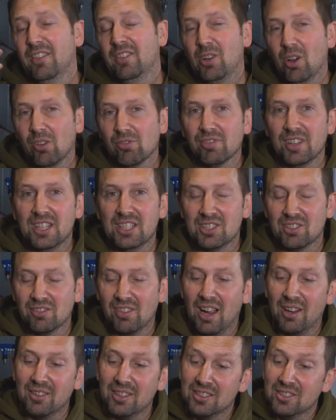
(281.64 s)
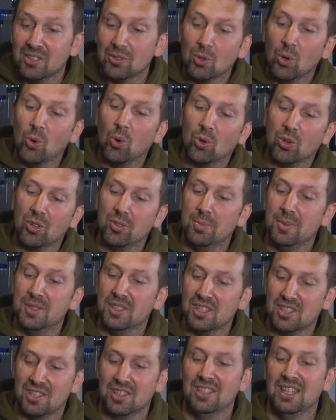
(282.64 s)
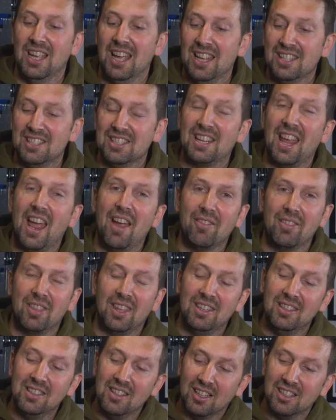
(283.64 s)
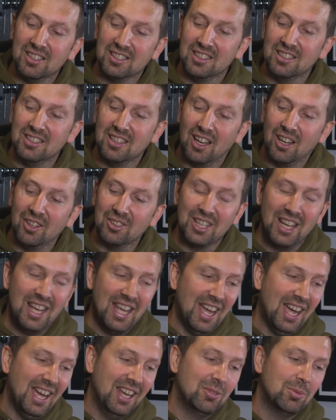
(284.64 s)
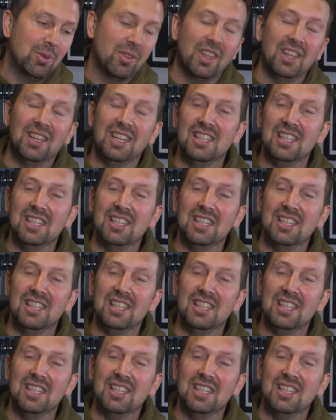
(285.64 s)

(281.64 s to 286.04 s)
You've got to reach around into an awkward position. Just get everything nice and dialed and within